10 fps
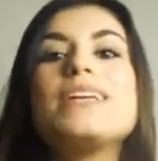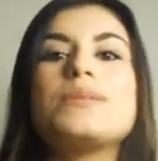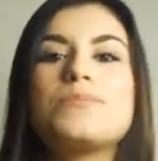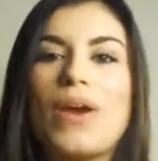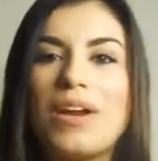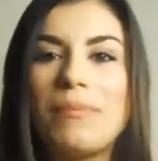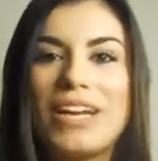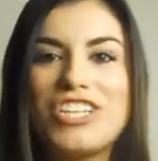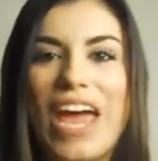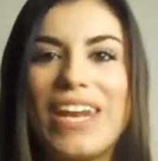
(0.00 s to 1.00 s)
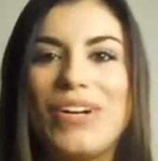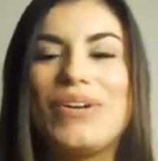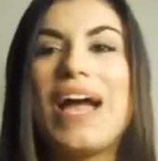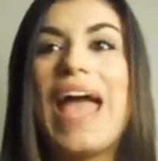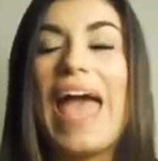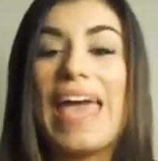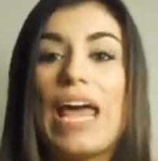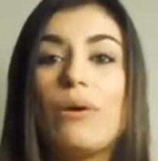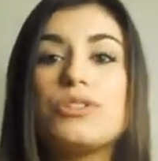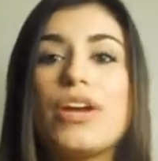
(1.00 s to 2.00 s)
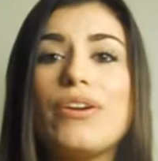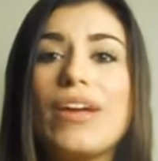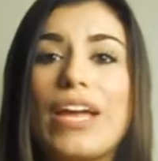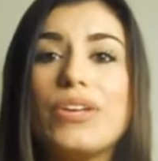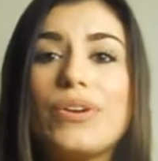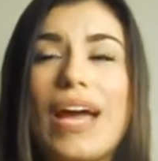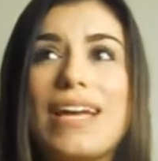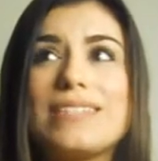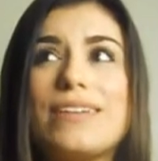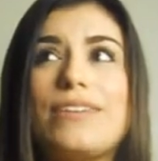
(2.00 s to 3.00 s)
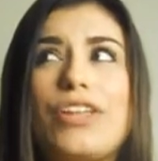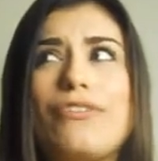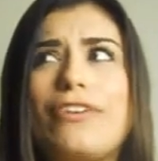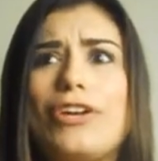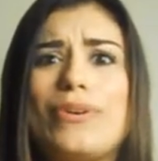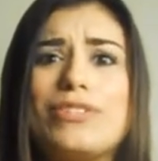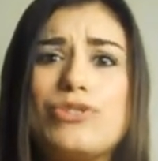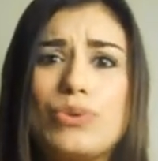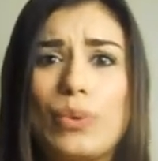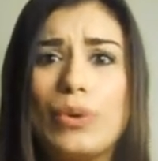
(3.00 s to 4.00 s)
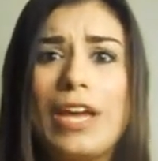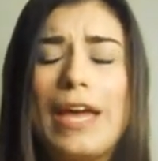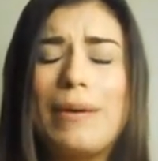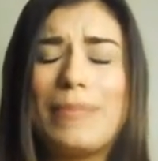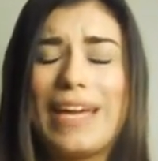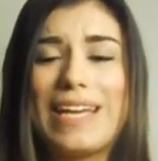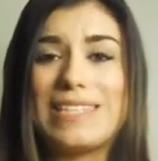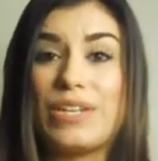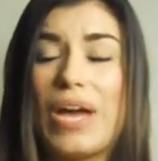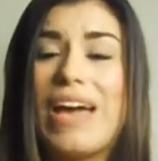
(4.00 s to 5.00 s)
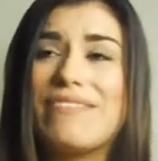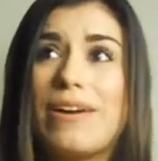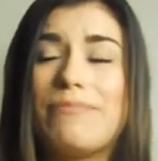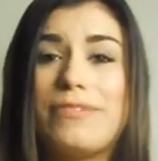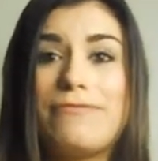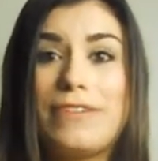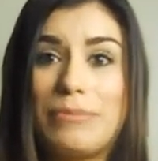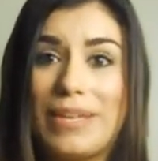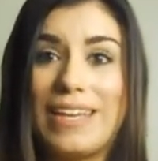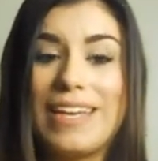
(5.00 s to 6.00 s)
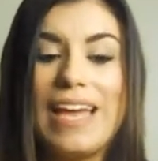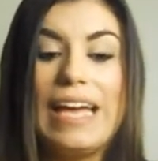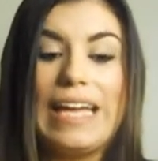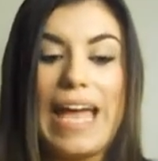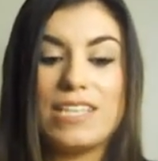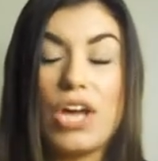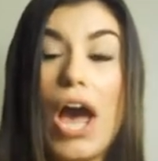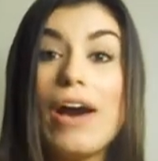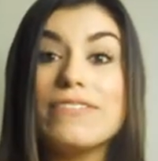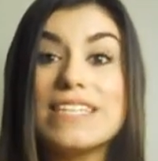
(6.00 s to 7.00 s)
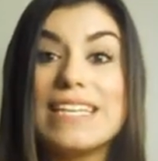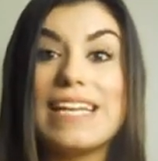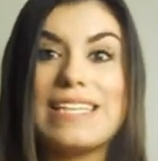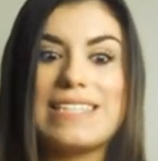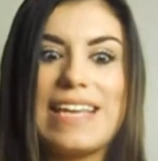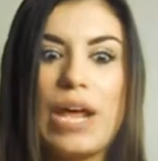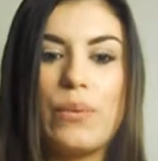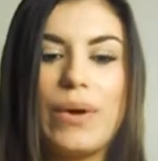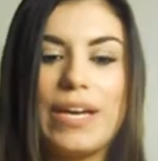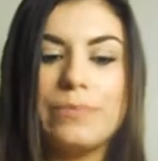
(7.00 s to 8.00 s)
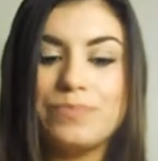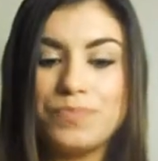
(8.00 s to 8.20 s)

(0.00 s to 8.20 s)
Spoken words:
Subscribe to my channel, and I will try to get you guys another video in soon, because I know I have not been filming as often as I said I would.